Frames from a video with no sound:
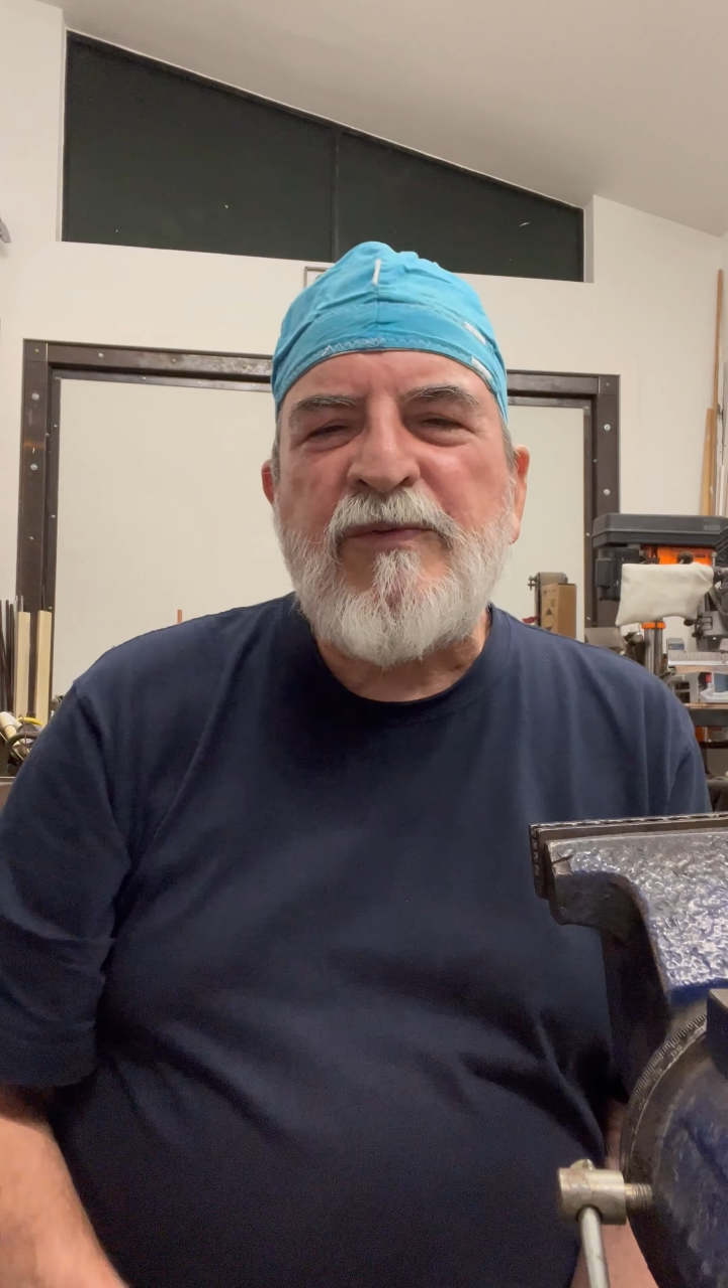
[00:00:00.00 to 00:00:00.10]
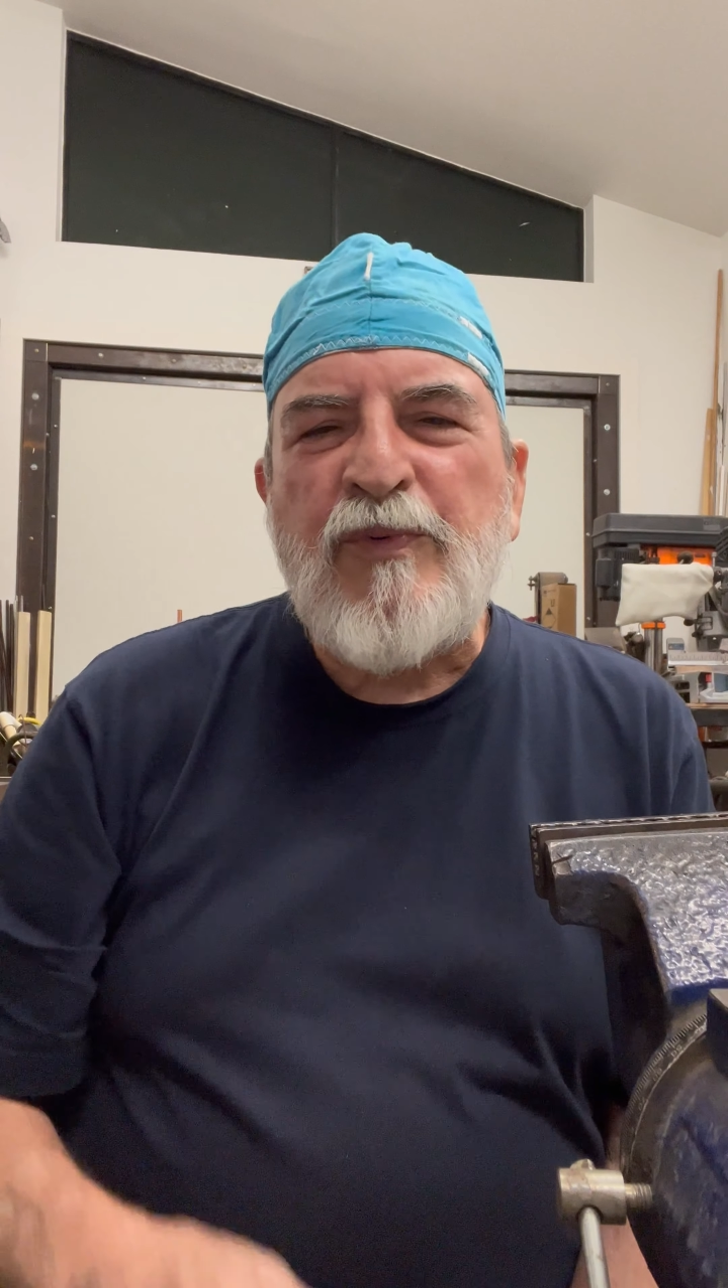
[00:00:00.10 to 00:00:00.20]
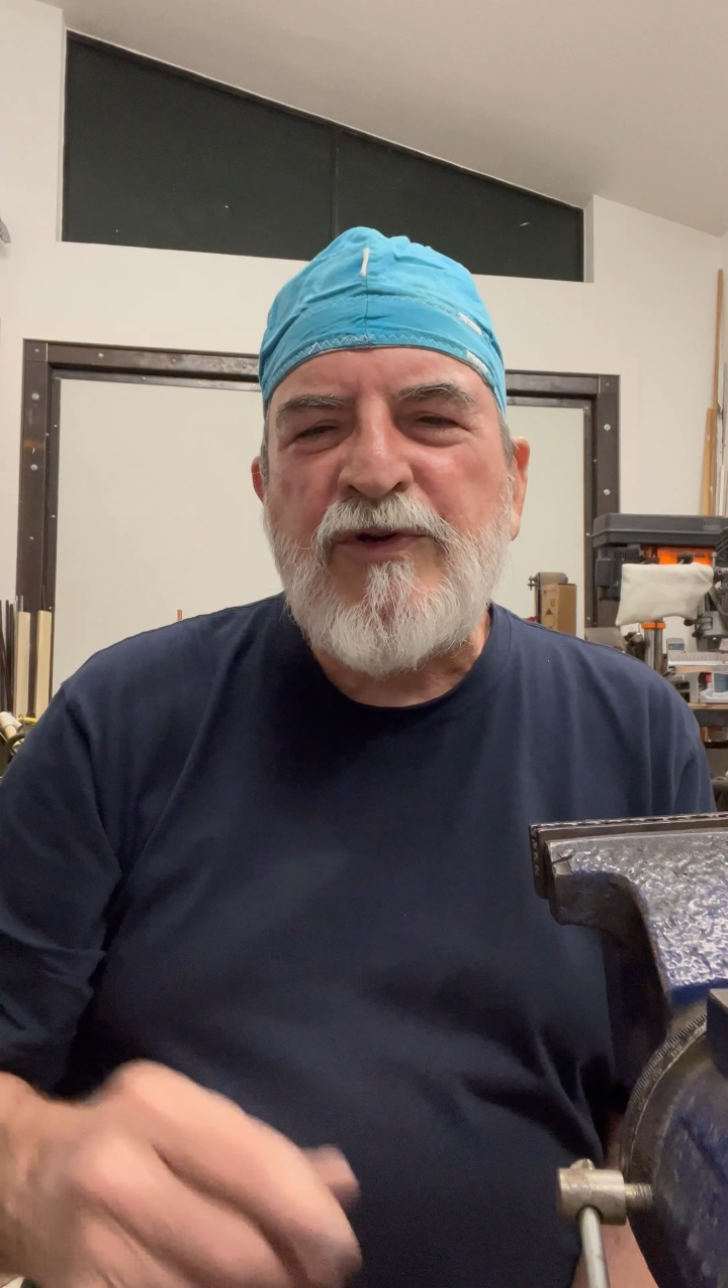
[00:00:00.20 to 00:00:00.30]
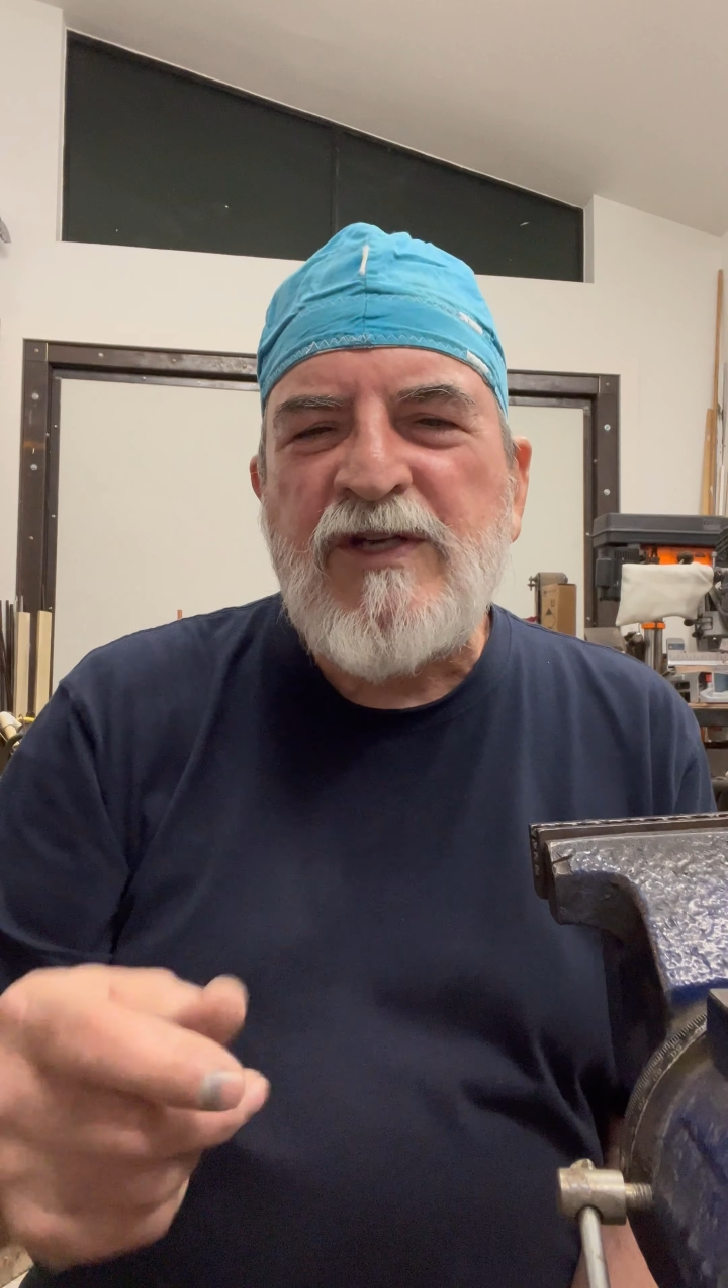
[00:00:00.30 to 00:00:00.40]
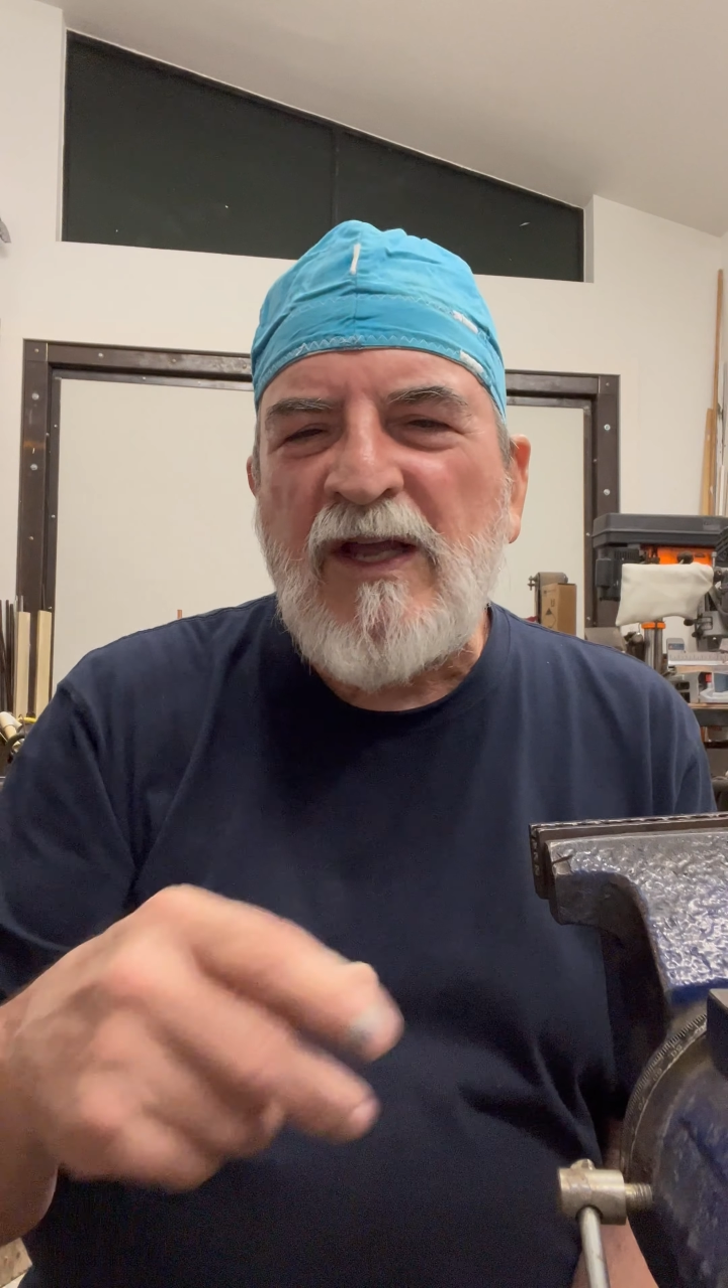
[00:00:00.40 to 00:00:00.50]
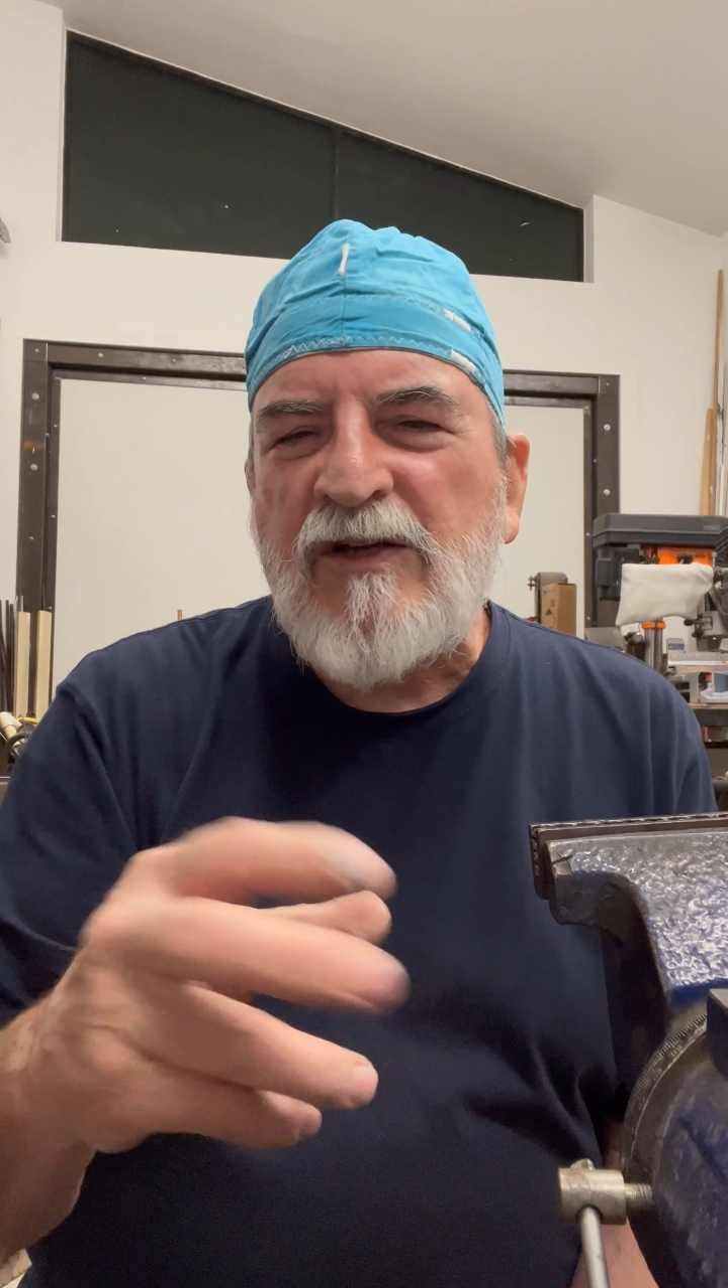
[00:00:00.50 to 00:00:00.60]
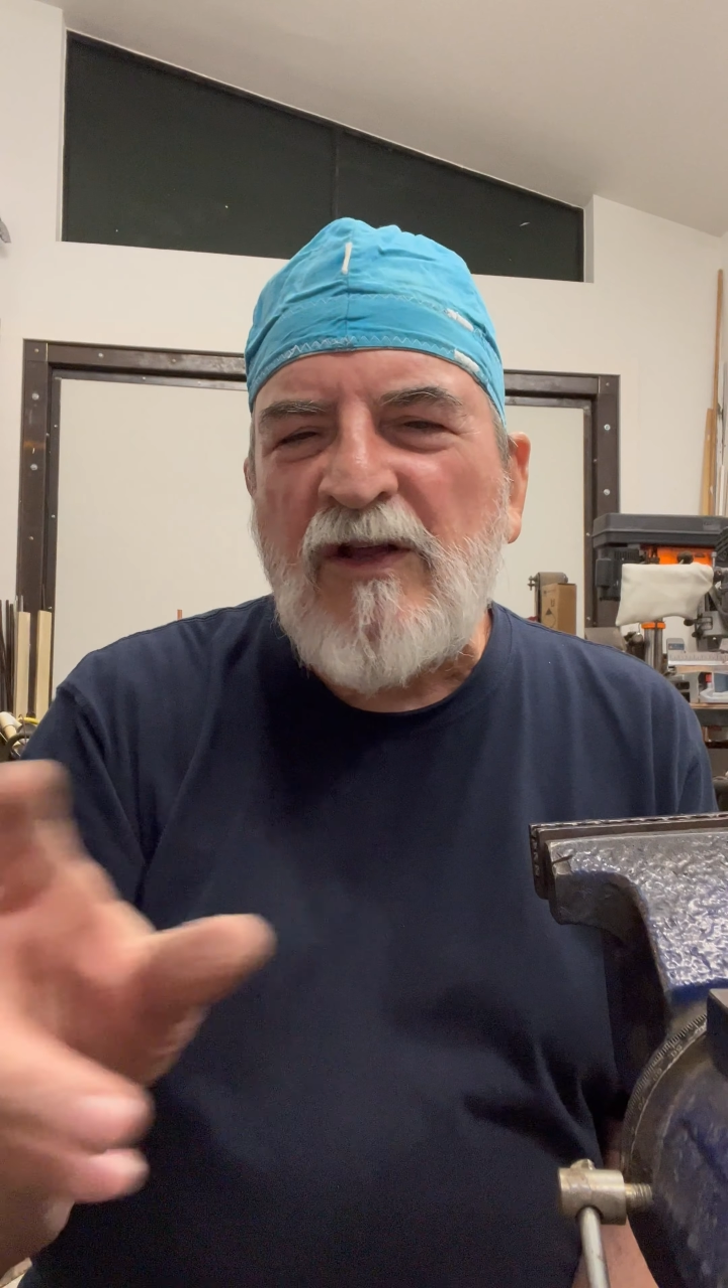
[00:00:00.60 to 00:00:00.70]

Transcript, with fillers: protect